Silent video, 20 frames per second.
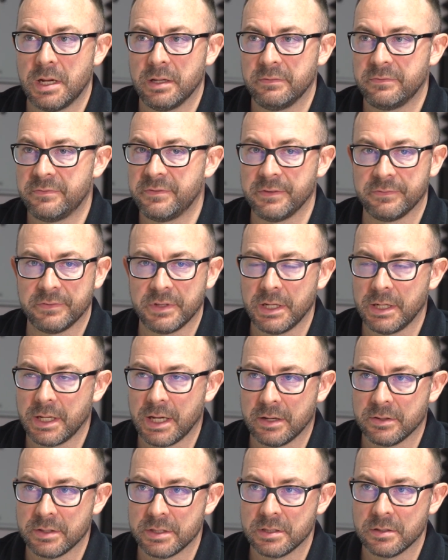Selling 15
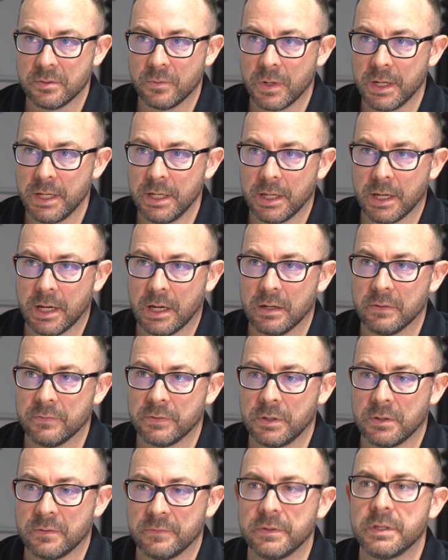houses a week out of an
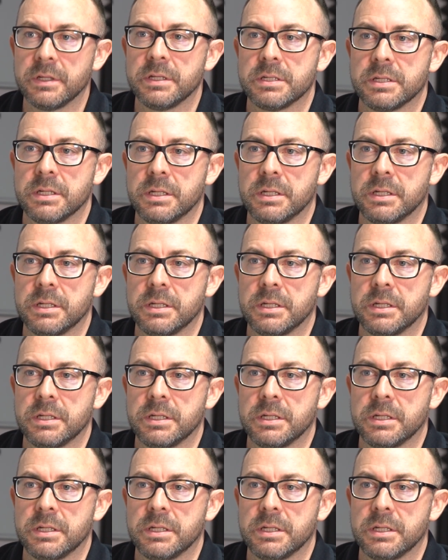office.